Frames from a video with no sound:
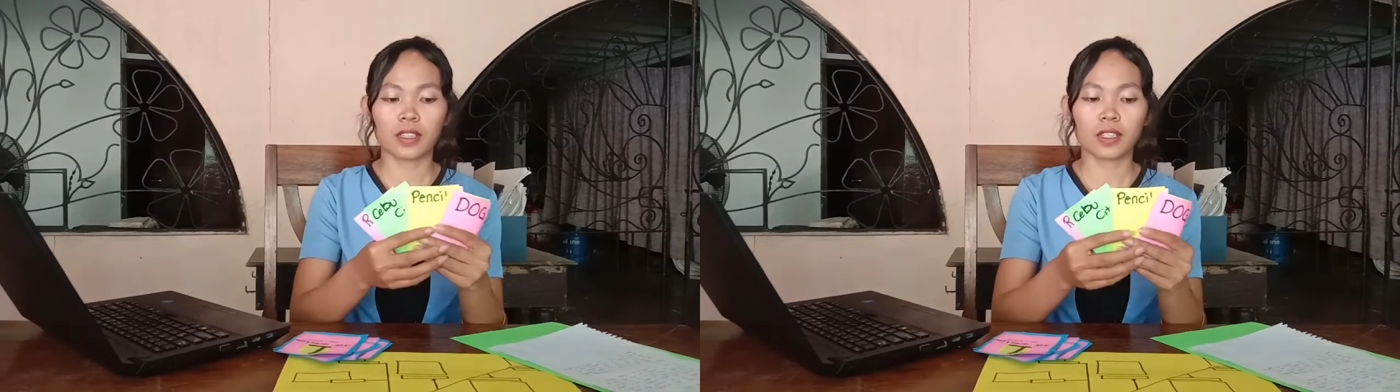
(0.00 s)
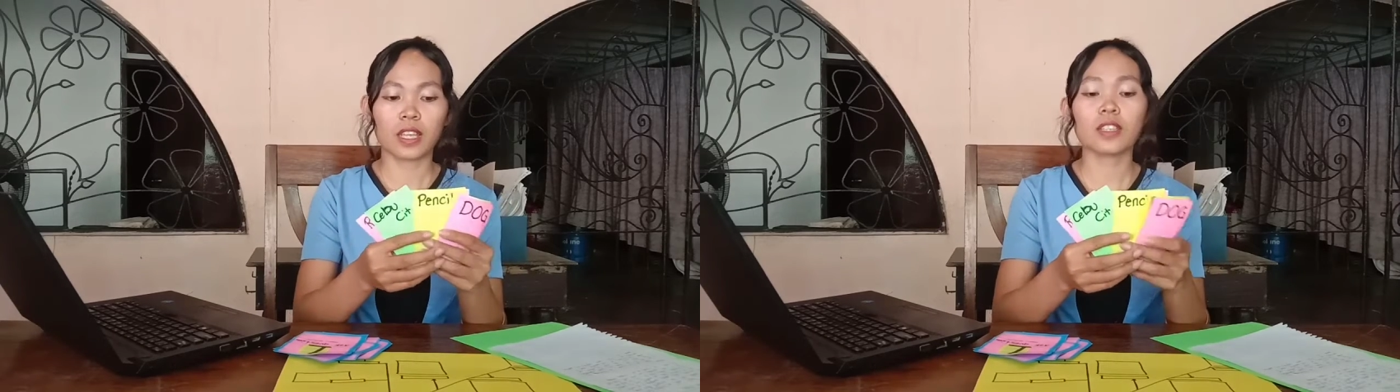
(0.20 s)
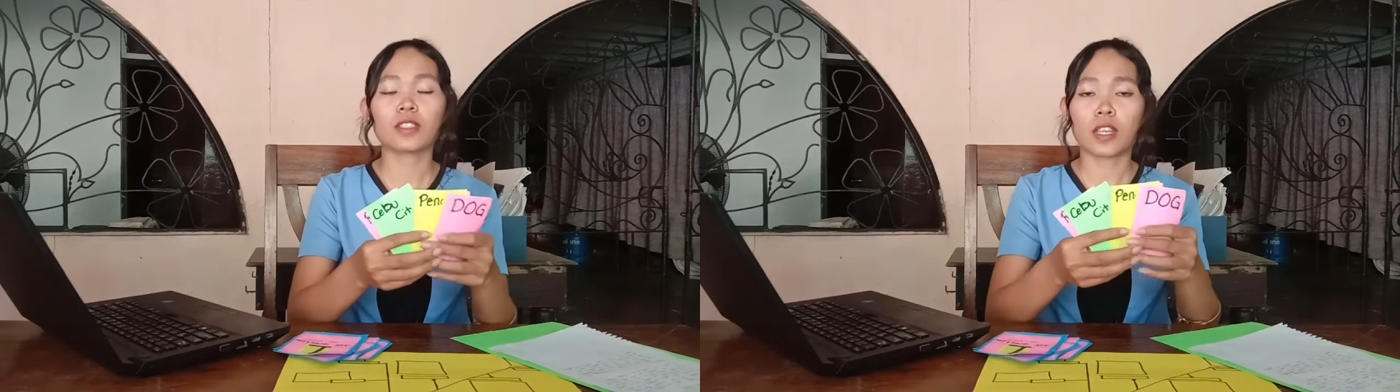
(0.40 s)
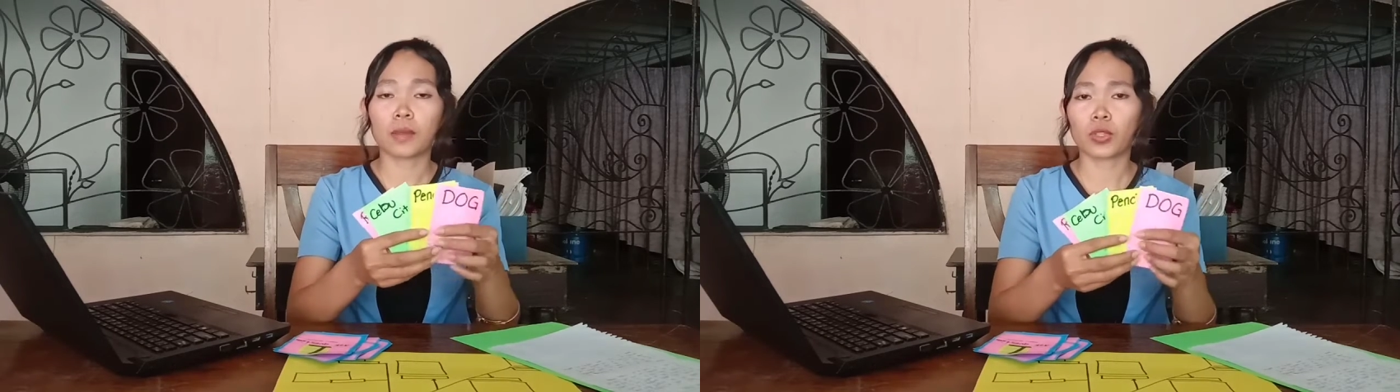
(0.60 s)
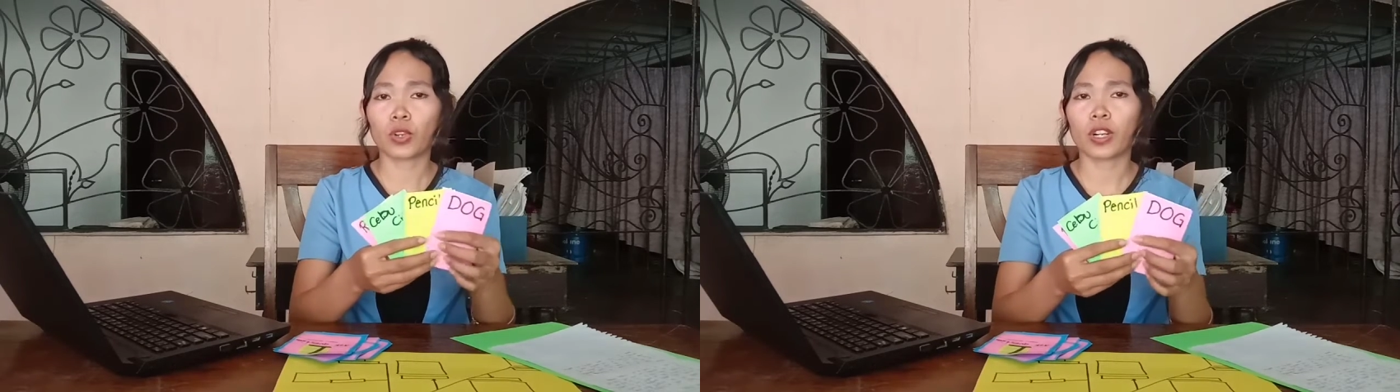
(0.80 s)
These
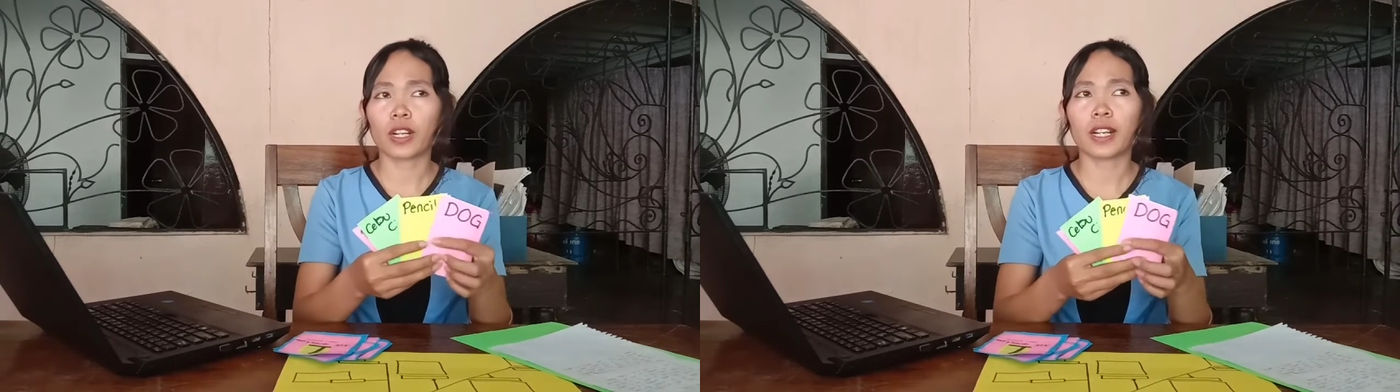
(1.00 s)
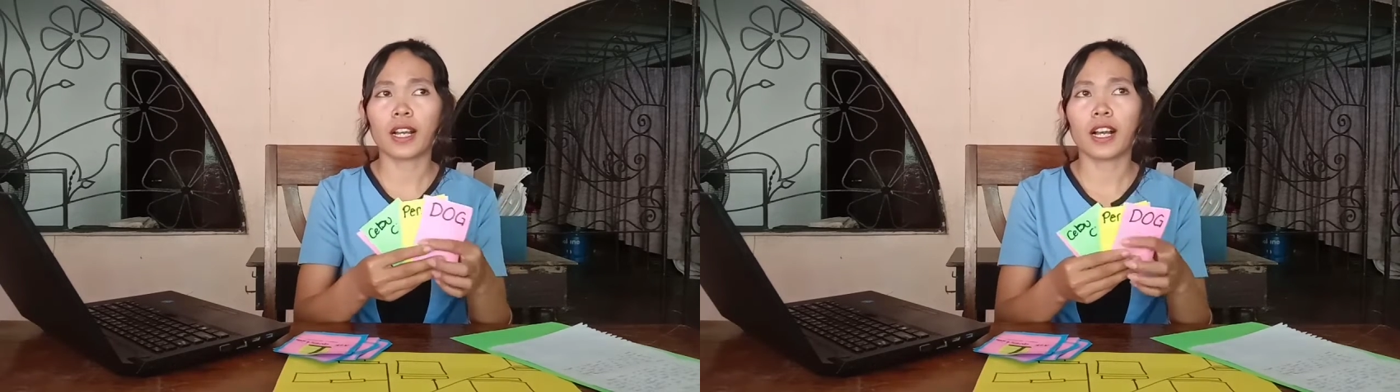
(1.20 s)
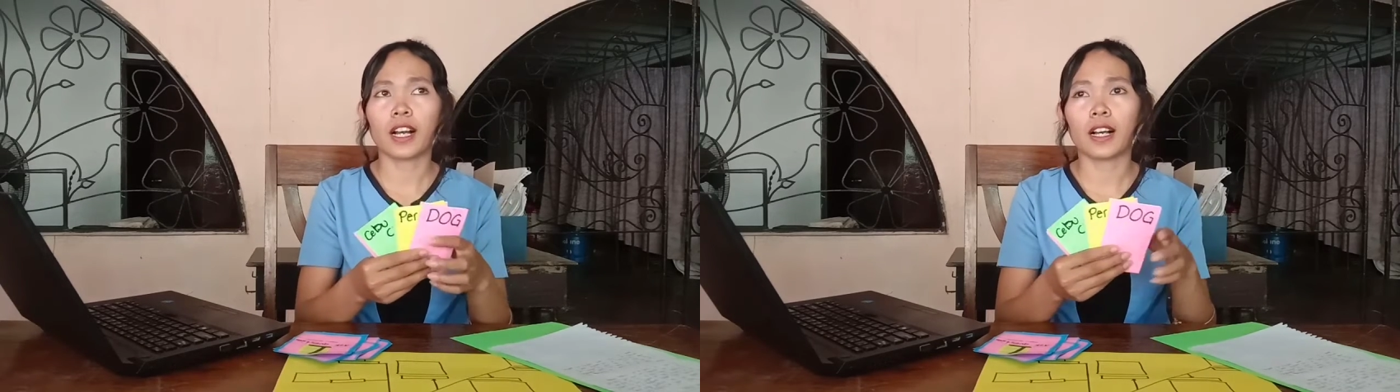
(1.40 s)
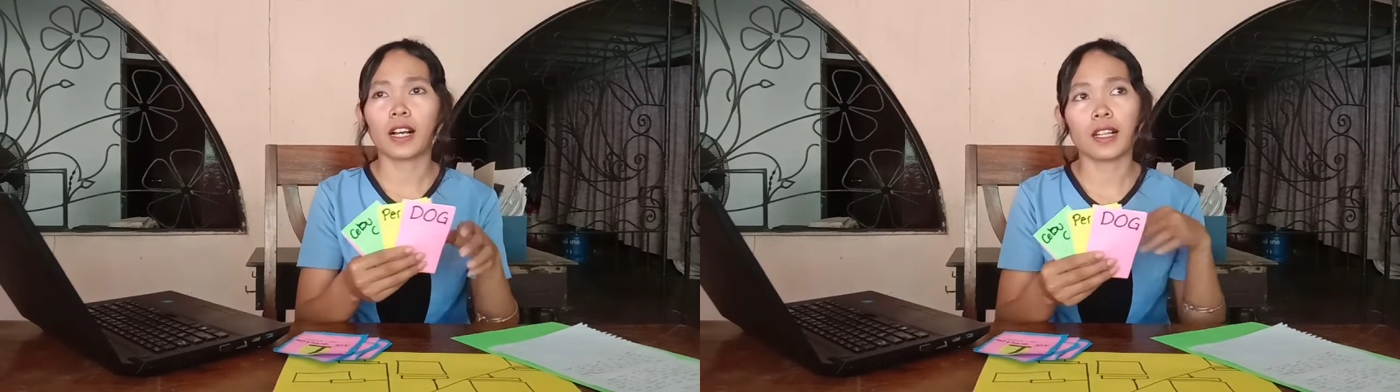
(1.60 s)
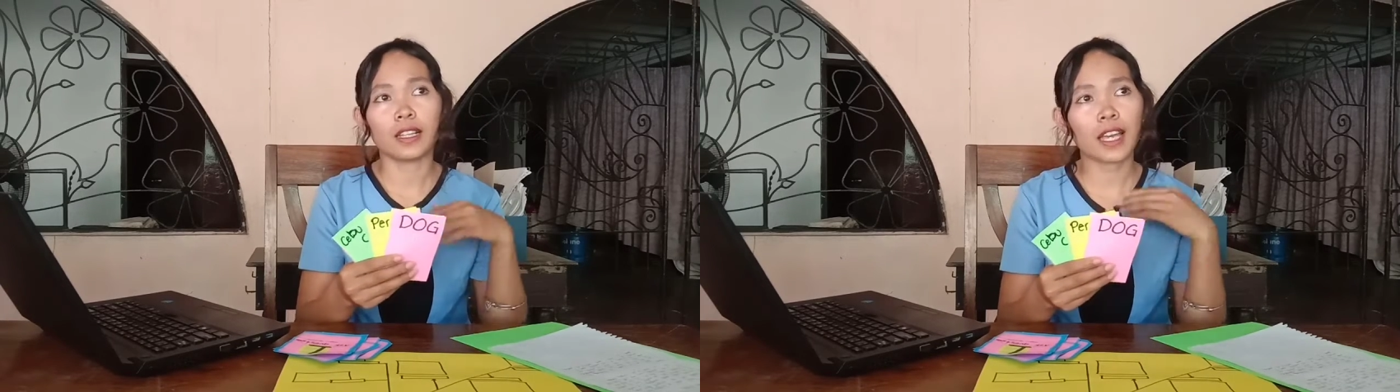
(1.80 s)
names are
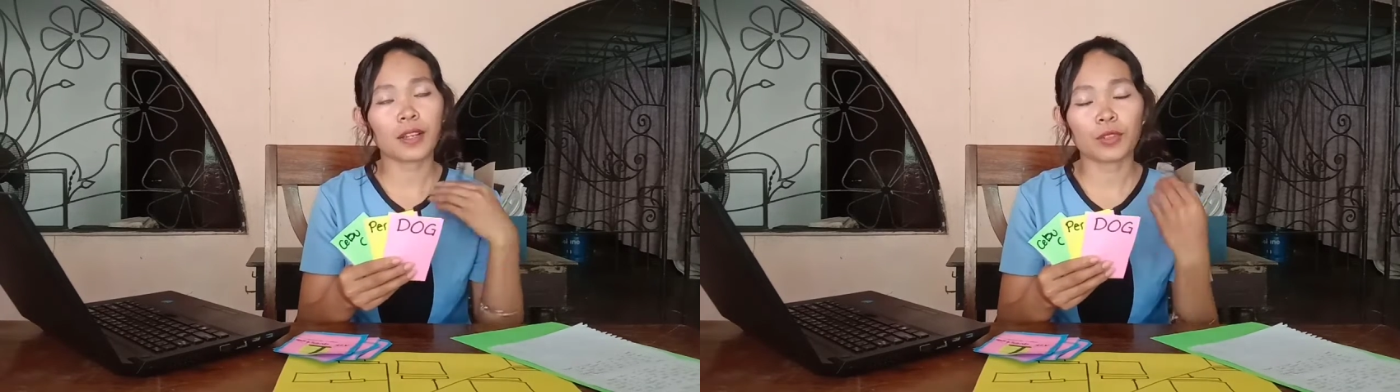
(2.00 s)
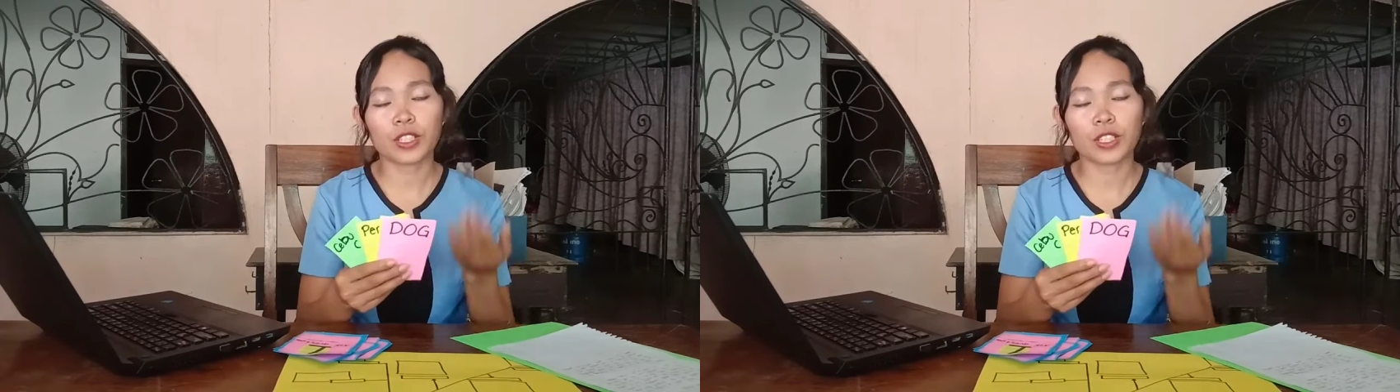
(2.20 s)
like for